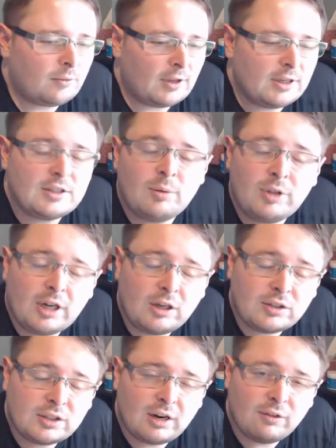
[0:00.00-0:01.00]
Something
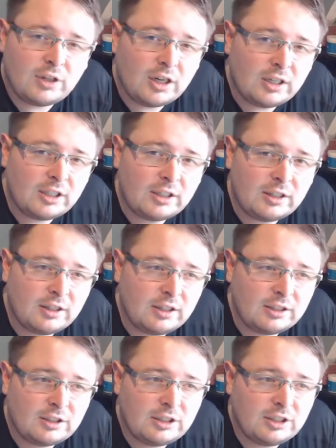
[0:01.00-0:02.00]
else that I've done
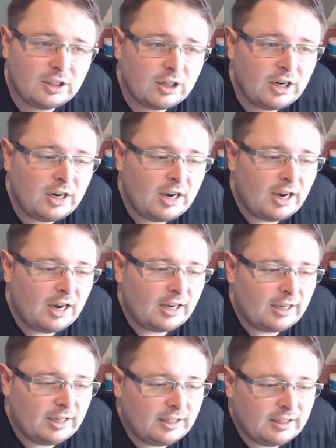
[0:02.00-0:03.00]
this year
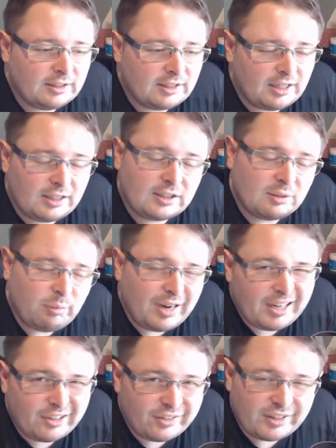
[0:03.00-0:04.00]
is, and it's a
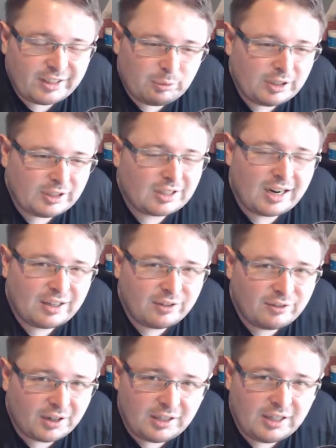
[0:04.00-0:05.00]
minor thing, but it's kind of
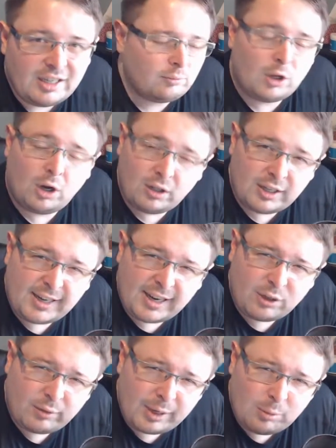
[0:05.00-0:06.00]
fun. On the
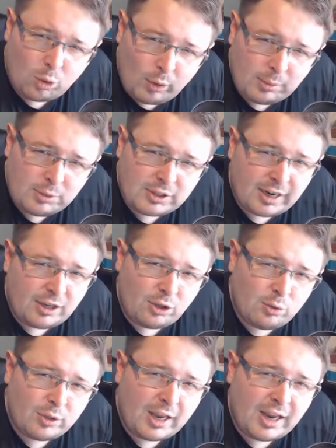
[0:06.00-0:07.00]
NanoWriMo website,
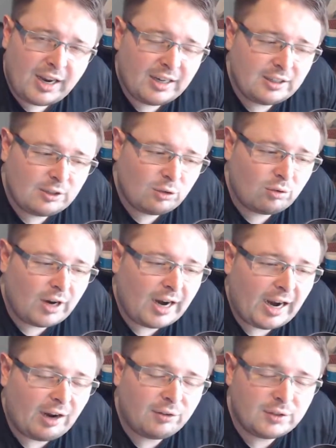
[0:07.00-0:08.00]
you can
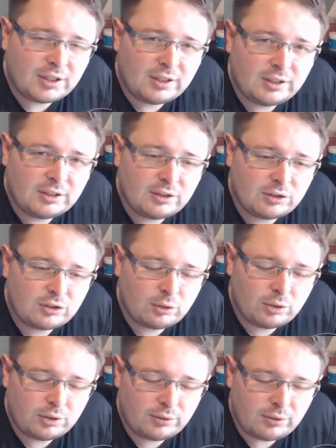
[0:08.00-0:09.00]
craft
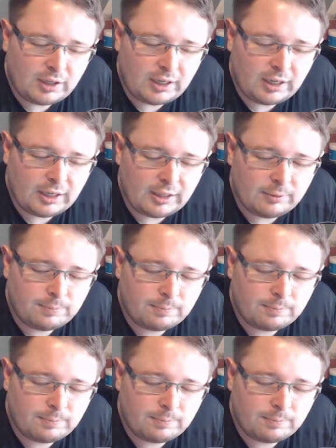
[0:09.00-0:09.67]
sort of a